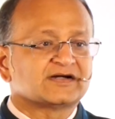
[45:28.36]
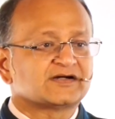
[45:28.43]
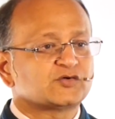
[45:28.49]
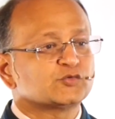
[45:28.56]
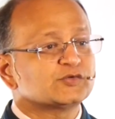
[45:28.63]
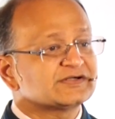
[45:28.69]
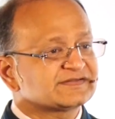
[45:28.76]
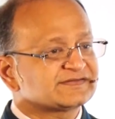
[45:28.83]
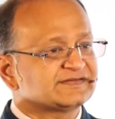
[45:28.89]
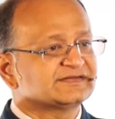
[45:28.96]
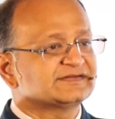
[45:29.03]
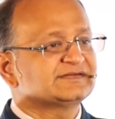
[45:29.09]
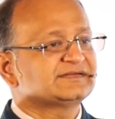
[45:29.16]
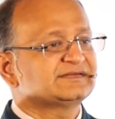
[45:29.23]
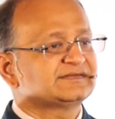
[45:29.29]
towards
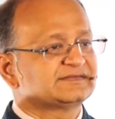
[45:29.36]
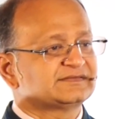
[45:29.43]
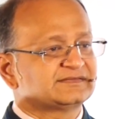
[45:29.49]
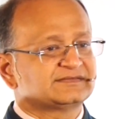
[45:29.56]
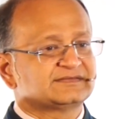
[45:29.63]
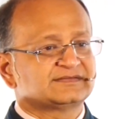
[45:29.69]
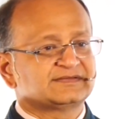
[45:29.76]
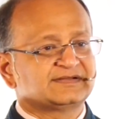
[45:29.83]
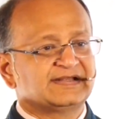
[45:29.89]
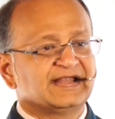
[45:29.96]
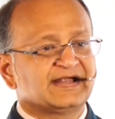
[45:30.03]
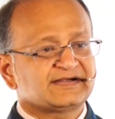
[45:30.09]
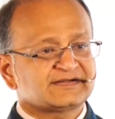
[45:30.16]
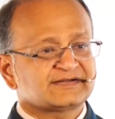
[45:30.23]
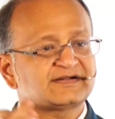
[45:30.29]
the
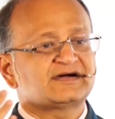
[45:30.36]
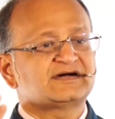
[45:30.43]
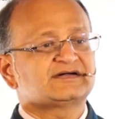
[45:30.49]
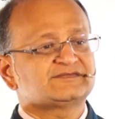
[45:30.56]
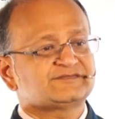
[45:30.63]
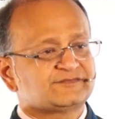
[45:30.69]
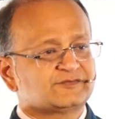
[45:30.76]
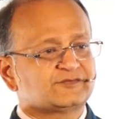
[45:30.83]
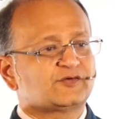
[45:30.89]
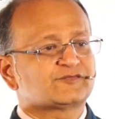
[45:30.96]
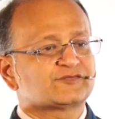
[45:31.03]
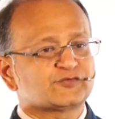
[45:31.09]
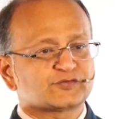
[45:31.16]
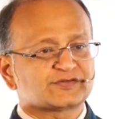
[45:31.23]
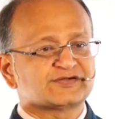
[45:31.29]
latter half of
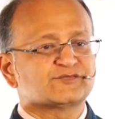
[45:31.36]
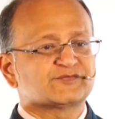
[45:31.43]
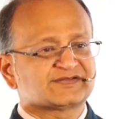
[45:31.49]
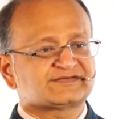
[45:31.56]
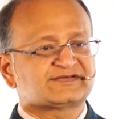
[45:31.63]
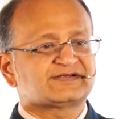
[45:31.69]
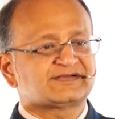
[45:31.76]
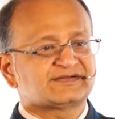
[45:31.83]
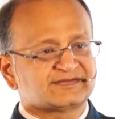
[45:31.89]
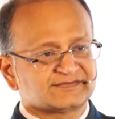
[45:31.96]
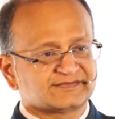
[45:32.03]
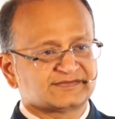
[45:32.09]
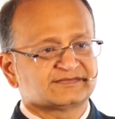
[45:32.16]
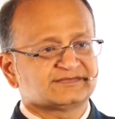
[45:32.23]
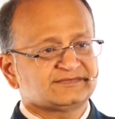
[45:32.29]
your investing
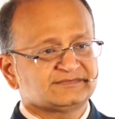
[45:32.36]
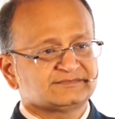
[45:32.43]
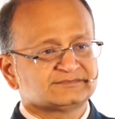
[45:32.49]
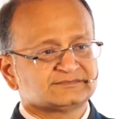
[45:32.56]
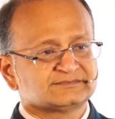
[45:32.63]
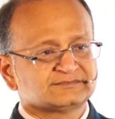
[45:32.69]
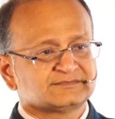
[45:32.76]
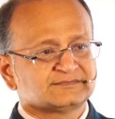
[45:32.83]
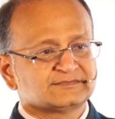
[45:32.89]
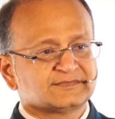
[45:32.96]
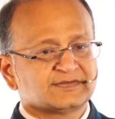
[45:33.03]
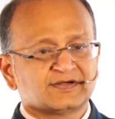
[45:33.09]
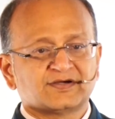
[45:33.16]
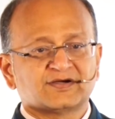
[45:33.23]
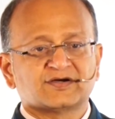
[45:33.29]
career,
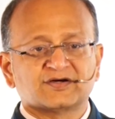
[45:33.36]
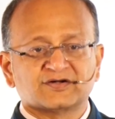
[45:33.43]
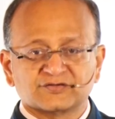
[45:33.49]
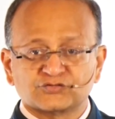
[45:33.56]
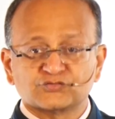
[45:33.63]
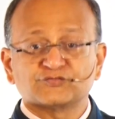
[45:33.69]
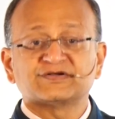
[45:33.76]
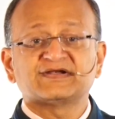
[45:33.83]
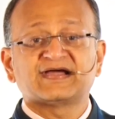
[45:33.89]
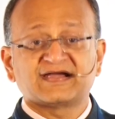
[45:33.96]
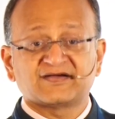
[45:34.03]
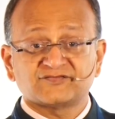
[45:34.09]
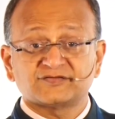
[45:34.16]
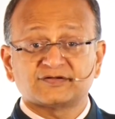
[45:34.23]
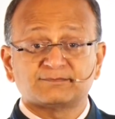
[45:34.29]
you will
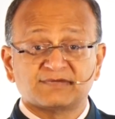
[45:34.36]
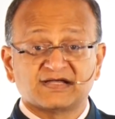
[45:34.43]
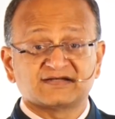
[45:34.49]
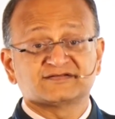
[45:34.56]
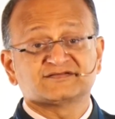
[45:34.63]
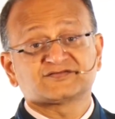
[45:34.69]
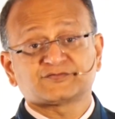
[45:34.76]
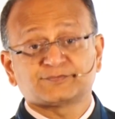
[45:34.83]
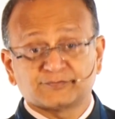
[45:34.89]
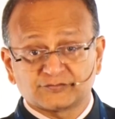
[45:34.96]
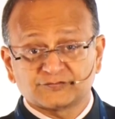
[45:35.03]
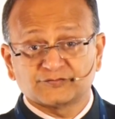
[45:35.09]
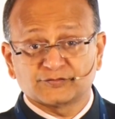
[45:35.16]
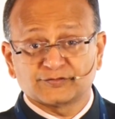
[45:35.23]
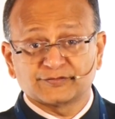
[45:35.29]
have a balanced
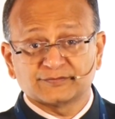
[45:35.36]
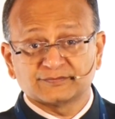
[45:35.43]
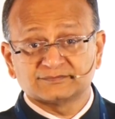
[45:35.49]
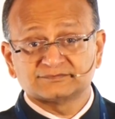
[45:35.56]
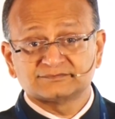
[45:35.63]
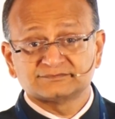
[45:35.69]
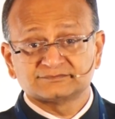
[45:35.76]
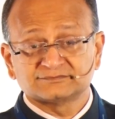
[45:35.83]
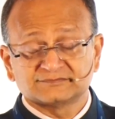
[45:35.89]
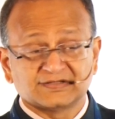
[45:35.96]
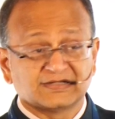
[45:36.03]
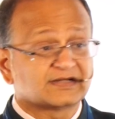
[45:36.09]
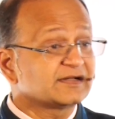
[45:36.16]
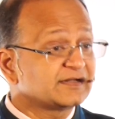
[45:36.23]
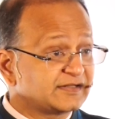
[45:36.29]
portfolio.
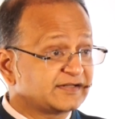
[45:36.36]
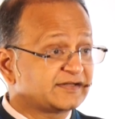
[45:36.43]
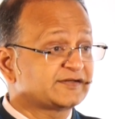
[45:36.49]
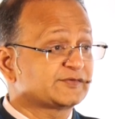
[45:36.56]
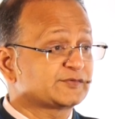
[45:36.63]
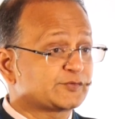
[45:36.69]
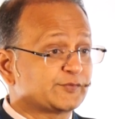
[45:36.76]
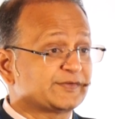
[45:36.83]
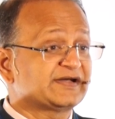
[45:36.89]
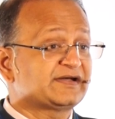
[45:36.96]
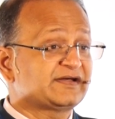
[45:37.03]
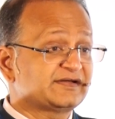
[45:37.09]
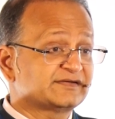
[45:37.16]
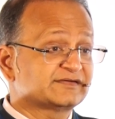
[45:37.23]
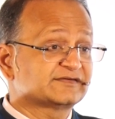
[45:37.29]
It will take you
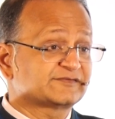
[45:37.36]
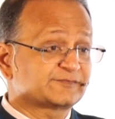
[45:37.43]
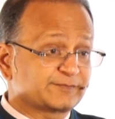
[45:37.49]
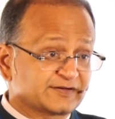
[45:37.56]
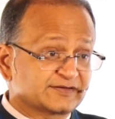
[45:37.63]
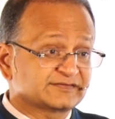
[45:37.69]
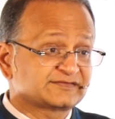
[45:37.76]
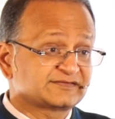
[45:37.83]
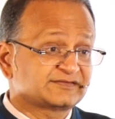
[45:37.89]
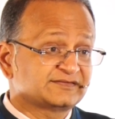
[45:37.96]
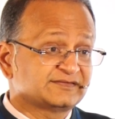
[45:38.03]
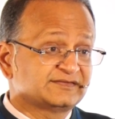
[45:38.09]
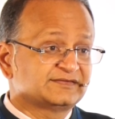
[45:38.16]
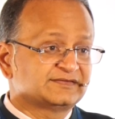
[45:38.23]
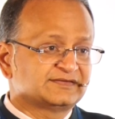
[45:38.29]
20 years plus
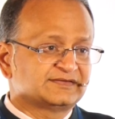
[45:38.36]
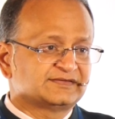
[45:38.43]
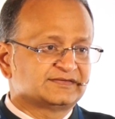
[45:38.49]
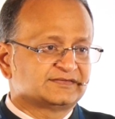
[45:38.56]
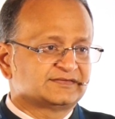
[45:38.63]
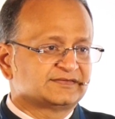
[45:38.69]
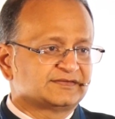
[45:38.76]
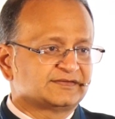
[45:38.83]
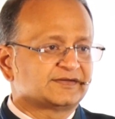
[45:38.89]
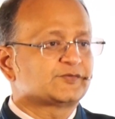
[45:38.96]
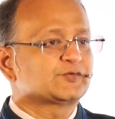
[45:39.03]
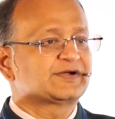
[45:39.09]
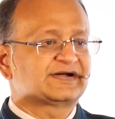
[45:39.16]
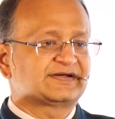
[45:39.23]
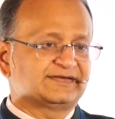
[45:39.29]

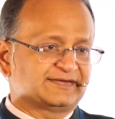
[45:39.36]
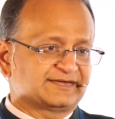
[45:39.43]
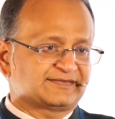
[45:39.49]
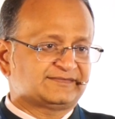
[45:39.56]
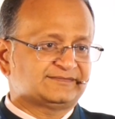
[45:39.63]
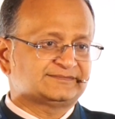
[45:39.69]
to get there.